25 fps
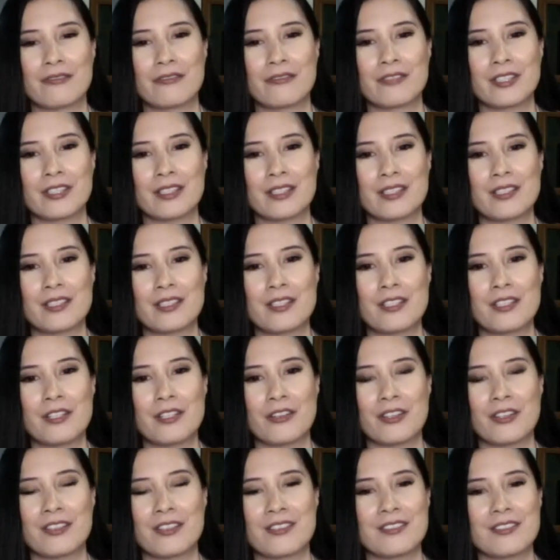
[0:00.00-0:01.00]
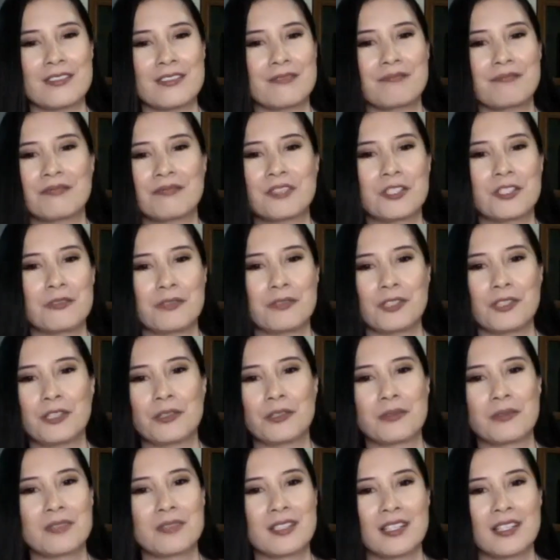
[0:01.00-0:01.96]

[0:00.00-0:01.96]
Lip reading: that this year has given you?